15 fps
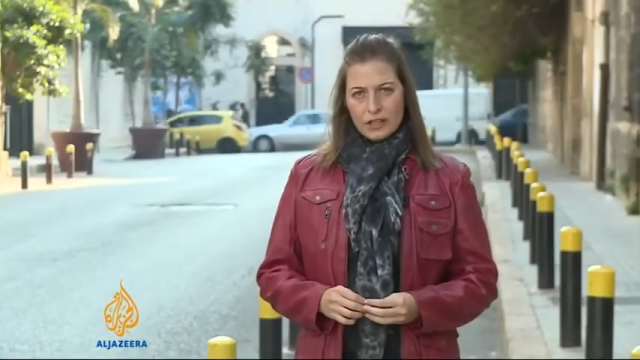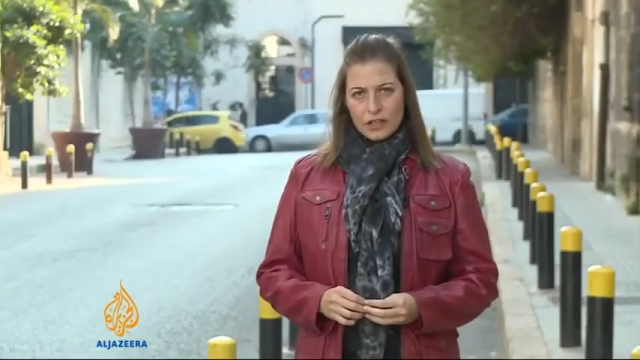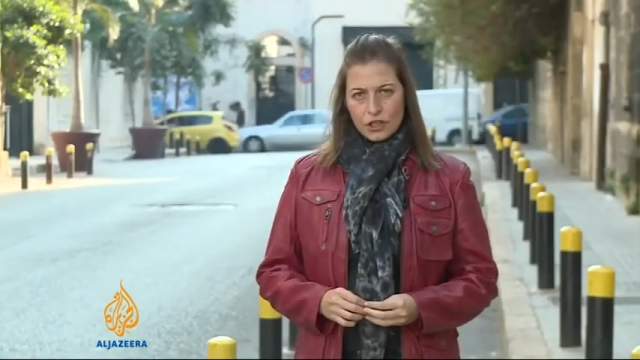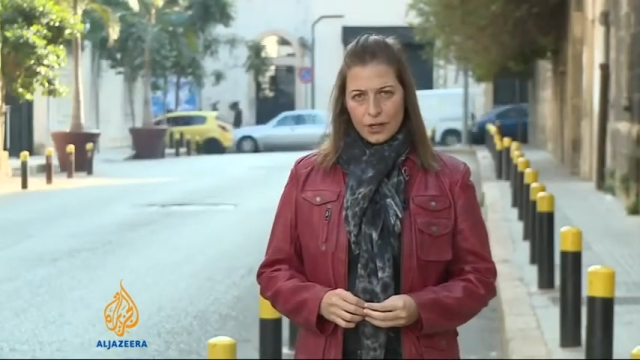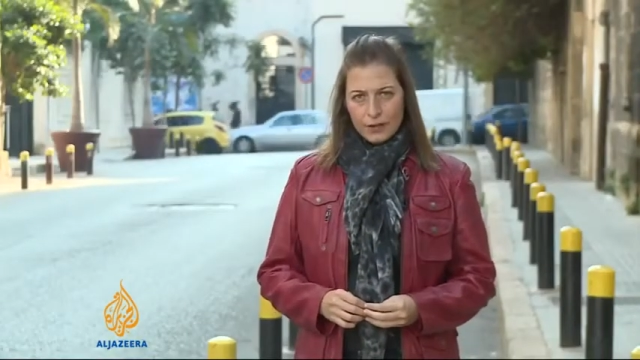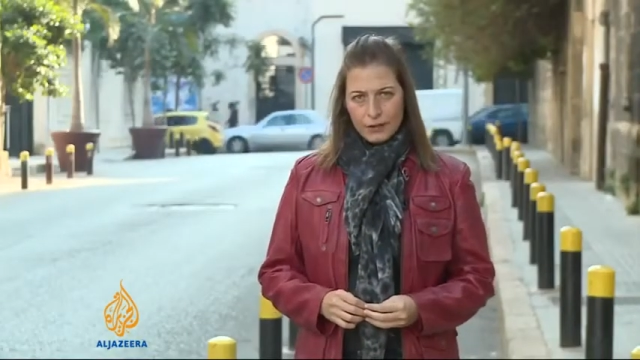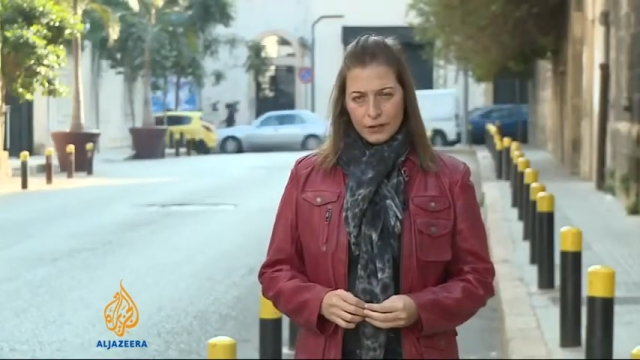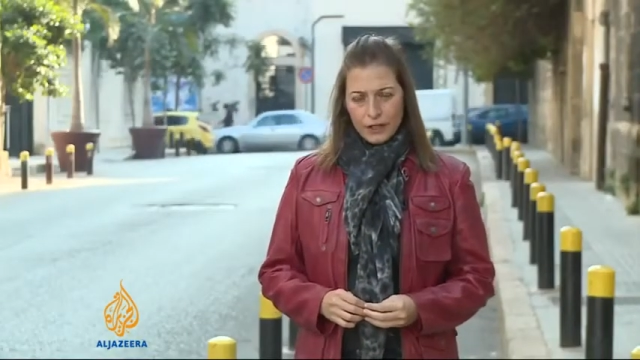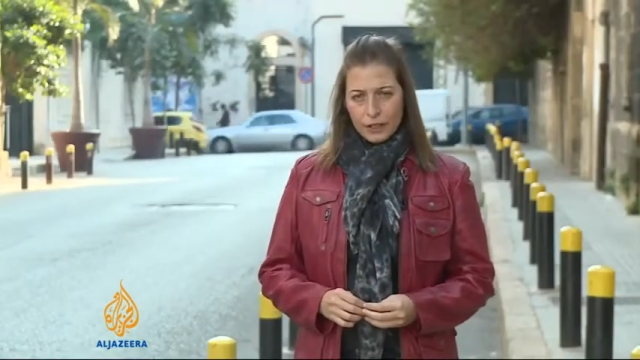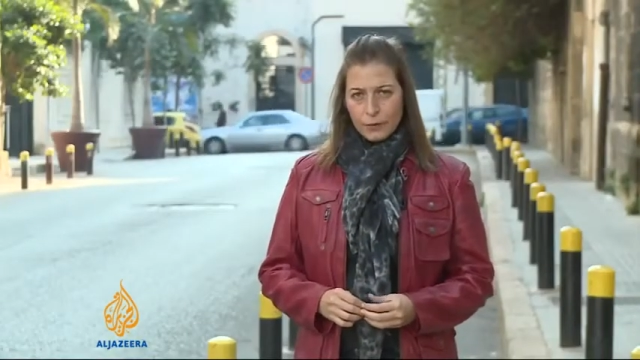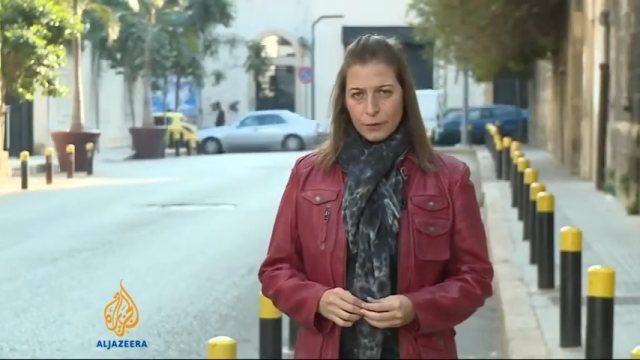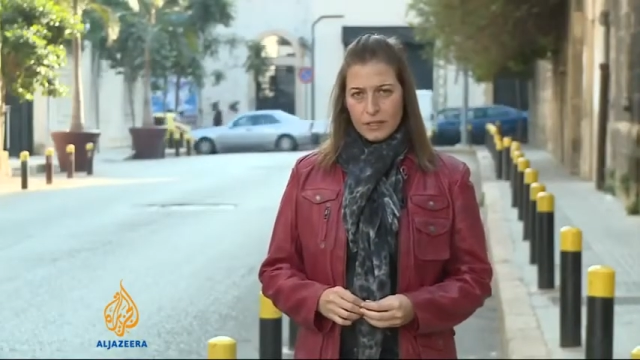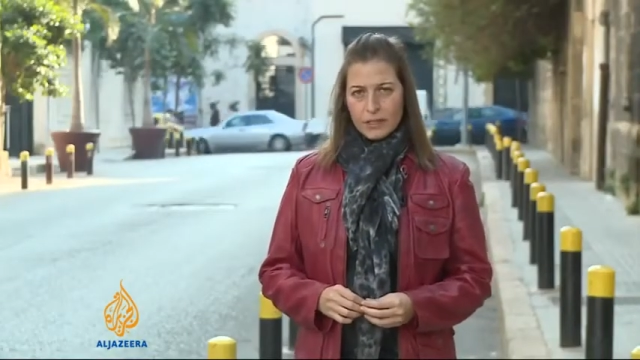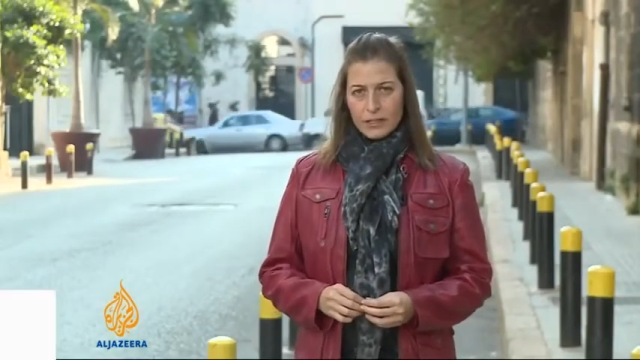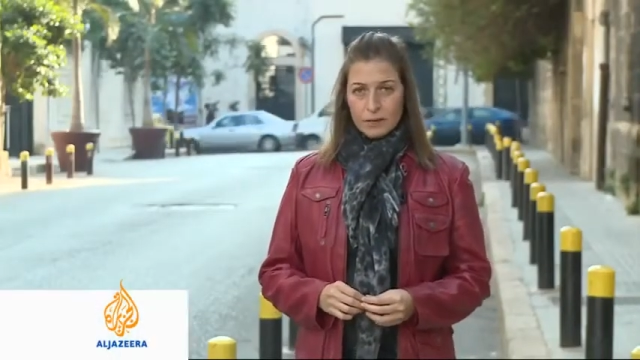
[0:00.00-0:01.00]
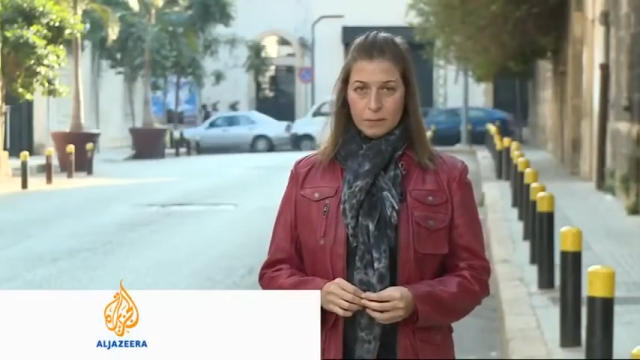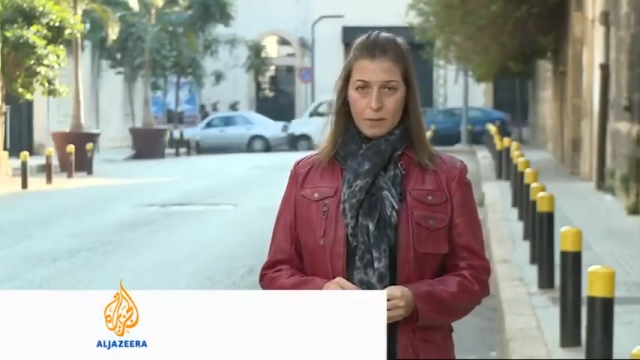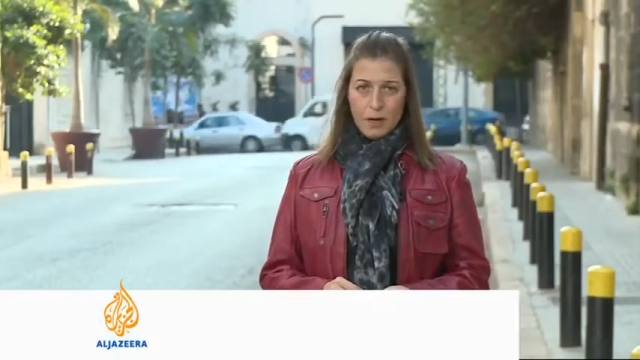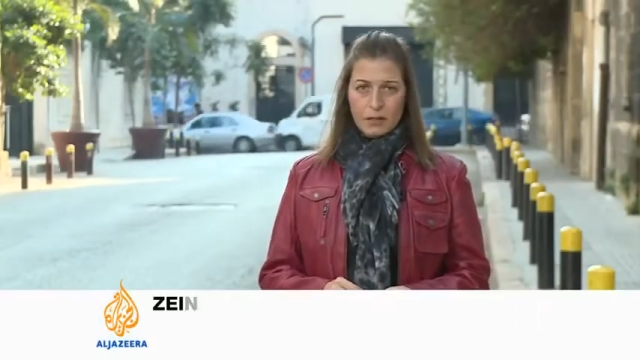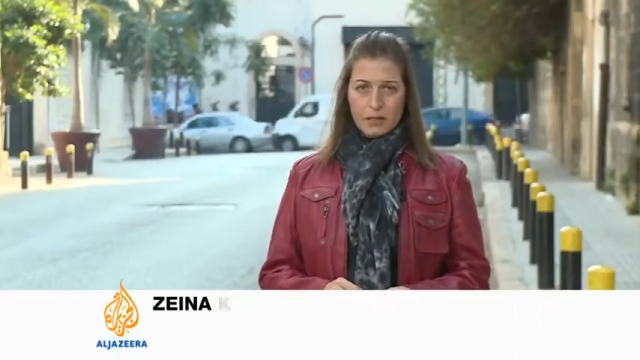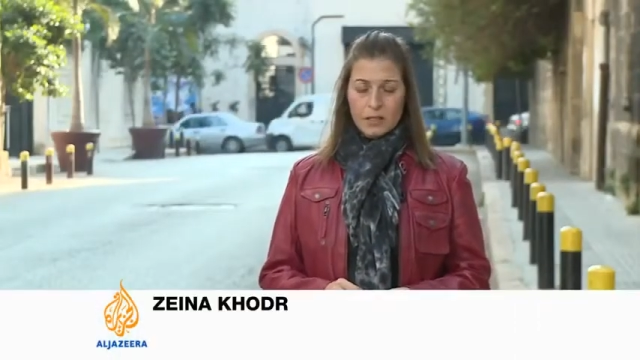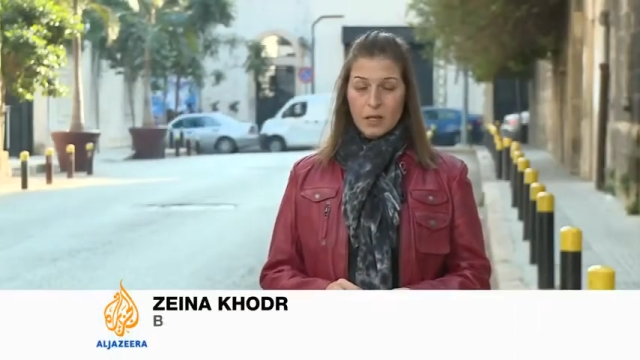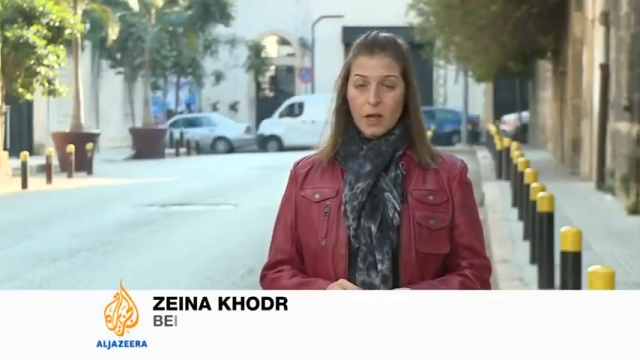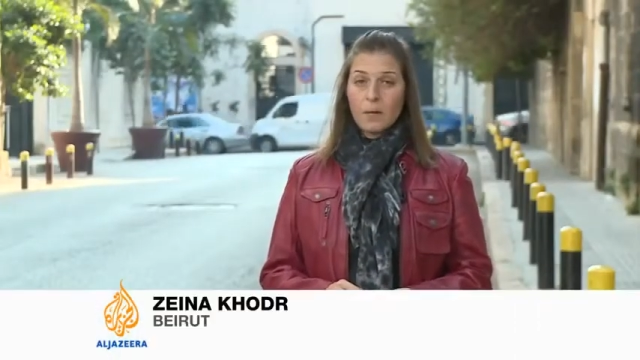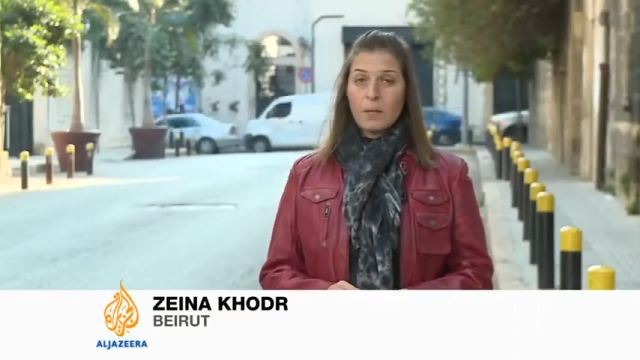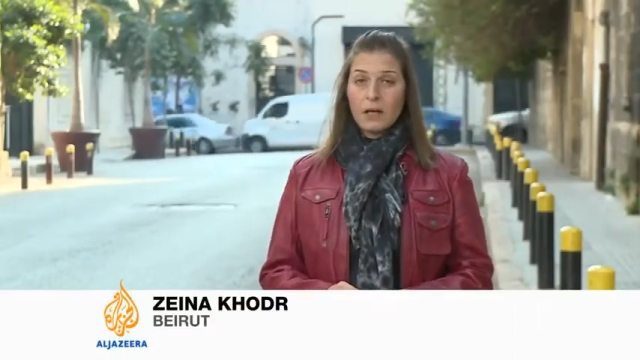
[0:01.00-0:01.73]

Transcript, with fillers: each other in recent months,